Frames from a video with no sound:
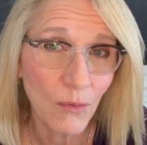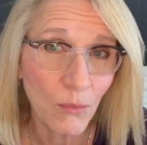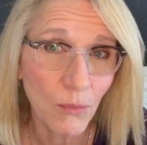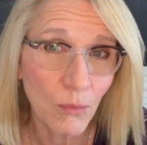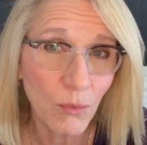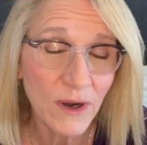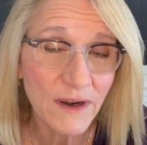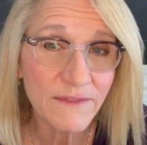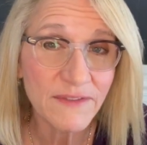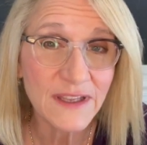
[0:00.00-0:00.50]

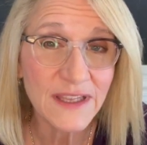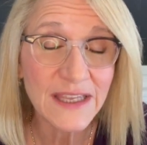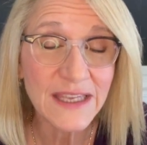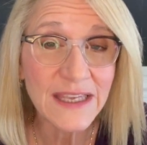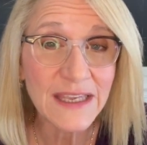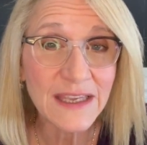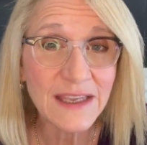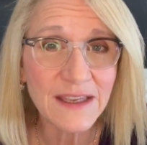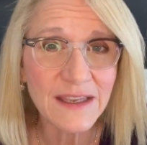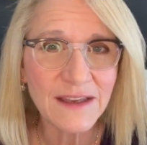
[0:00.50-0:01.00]
one of the
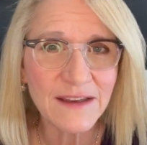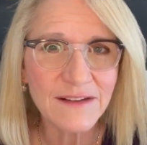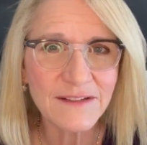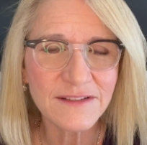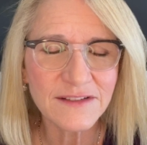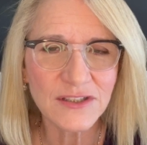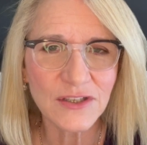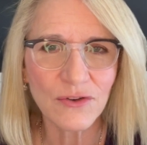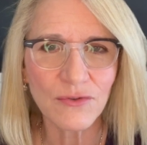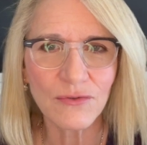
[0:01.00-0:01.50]

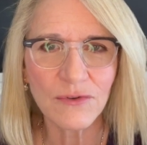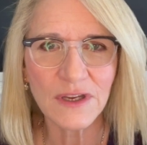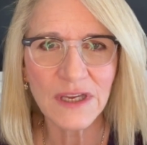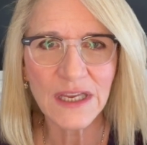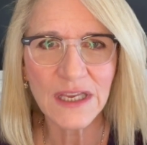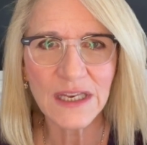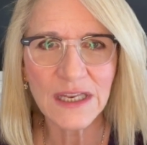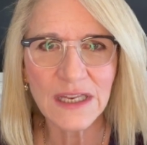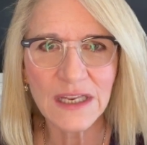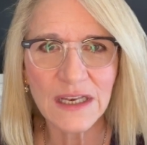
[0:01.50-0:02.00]
keys to
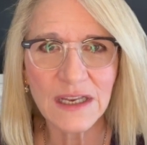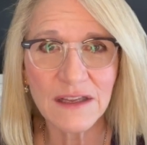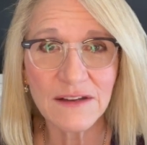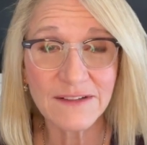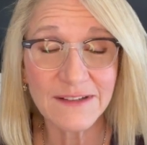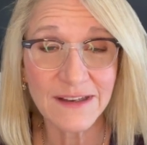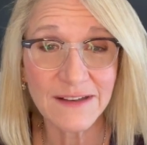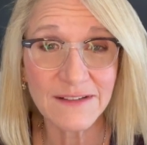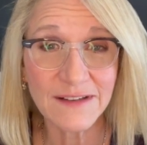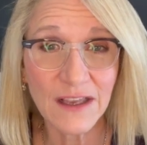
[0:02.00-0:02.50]
creating a
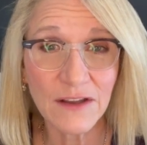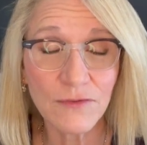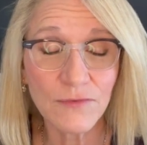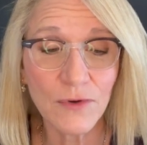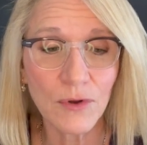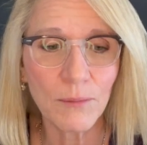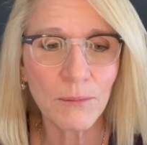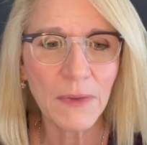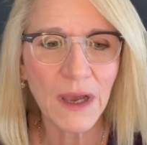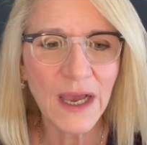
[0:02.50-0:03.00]

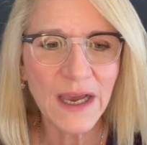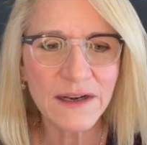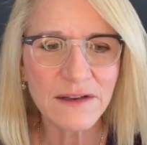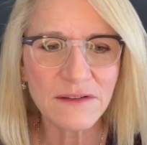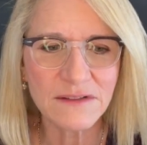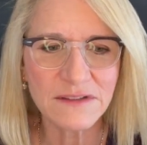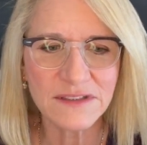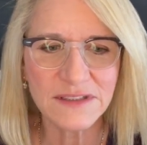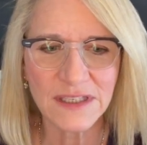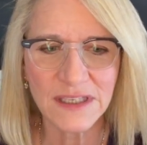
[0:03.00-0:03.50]
successful
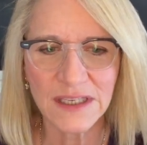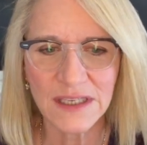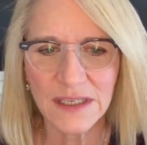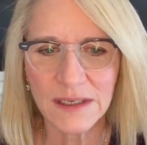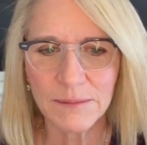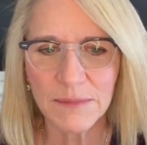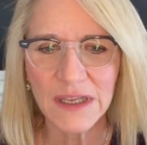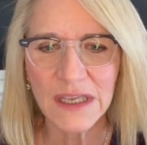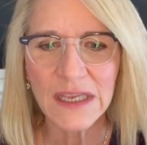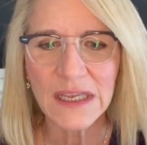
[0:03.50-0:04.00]
model
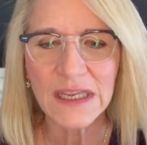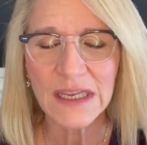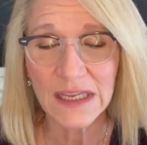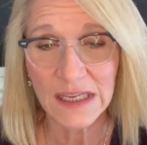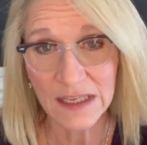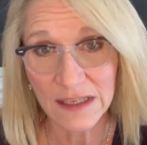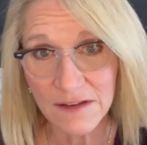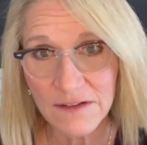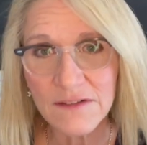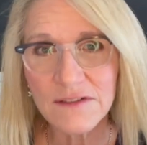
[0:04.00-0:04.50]
team
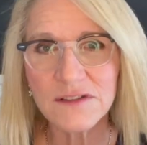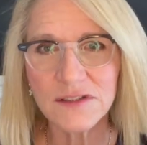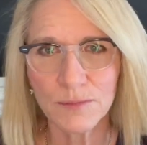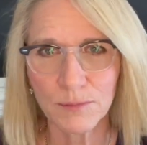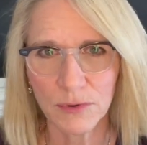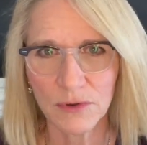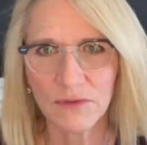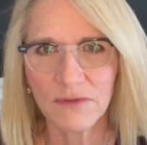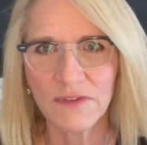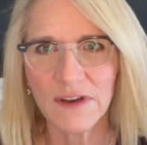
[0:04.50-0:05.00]
is to
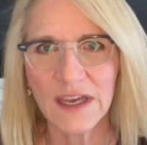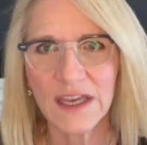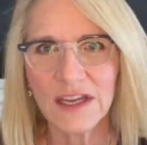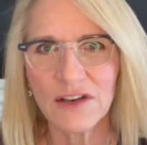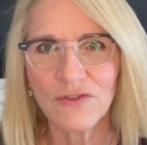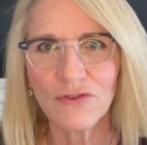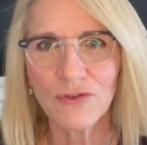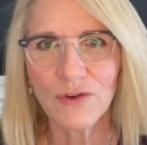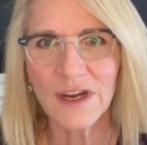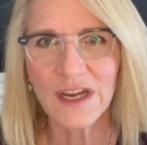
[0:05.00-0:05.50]

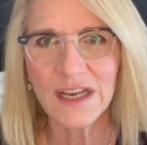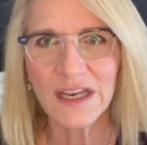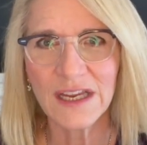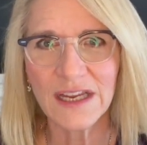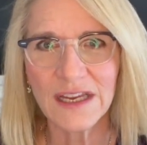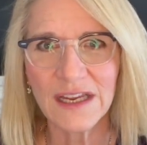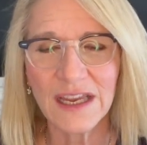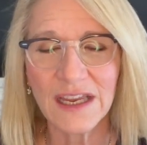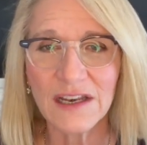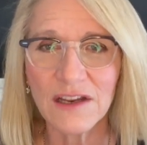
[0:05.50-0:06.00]
provide
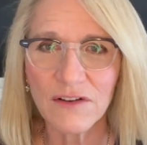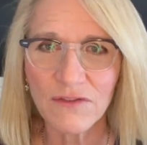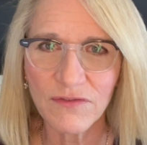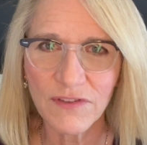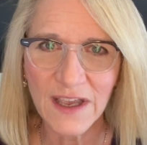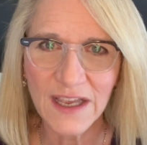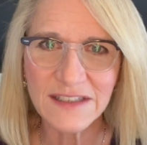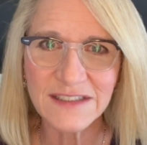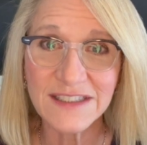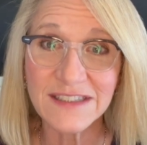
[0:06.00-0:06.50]
training. And in
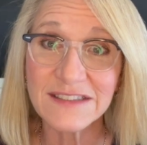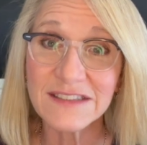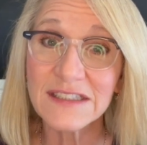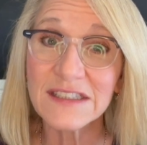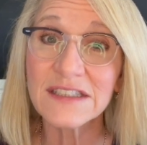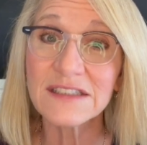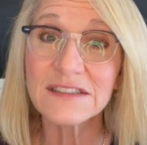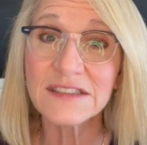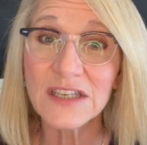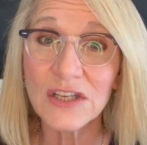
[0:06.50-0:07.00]
fact, it's
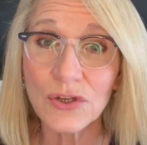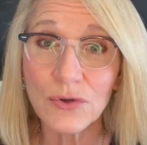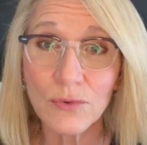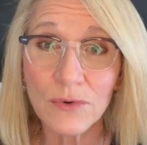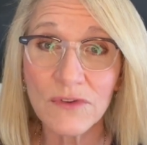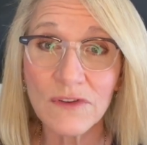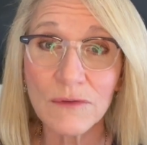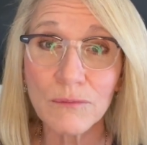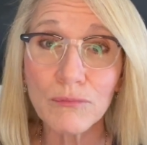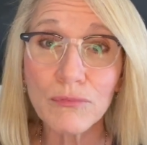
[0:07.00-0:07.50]

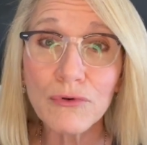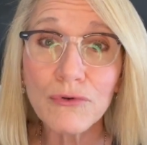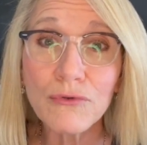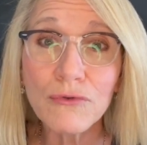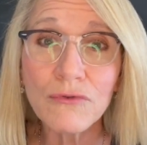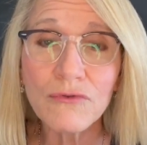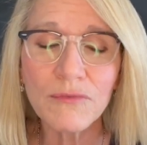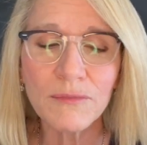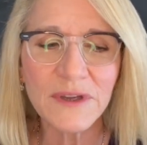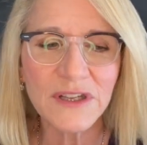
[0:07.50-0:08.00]
continuous
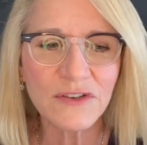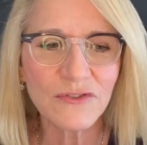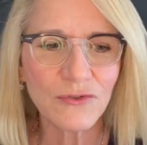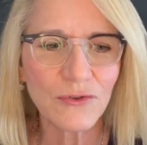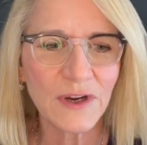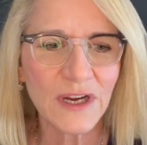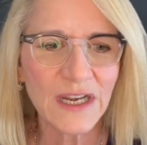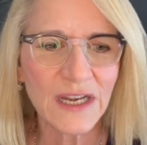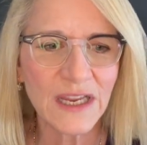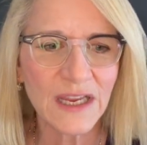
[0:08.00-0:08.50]
improvement
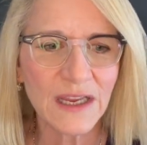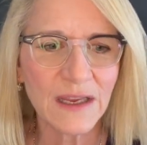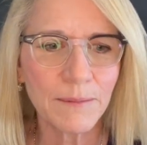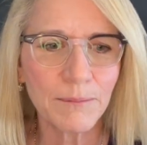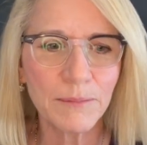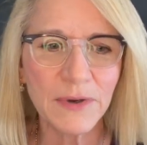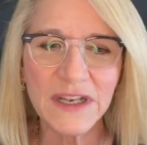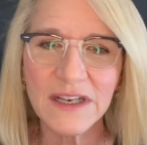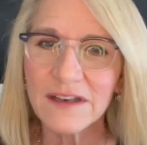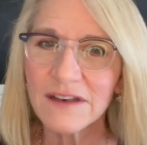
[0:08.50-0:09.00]
training,
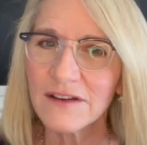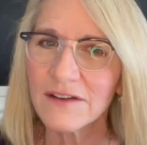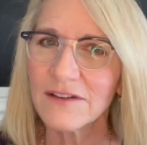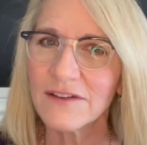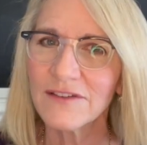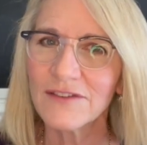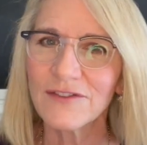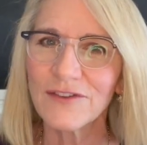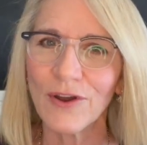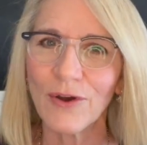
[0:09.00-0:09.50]
but
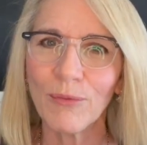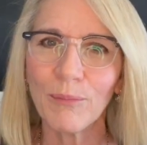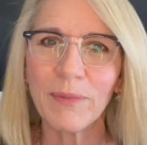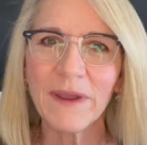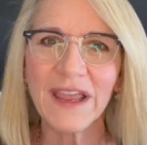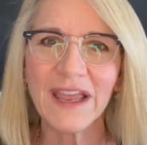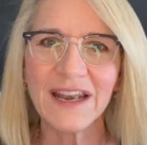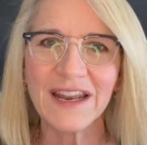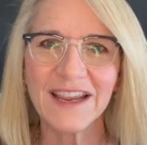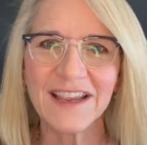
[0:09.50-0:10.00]
don't
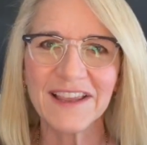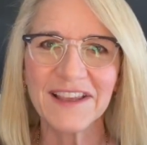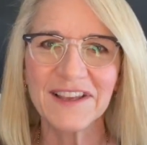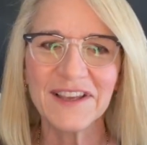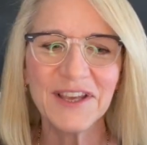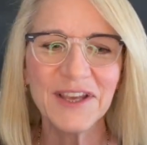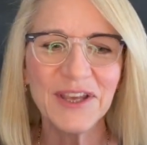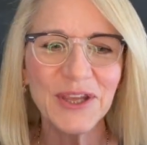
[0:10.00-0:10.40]
panic.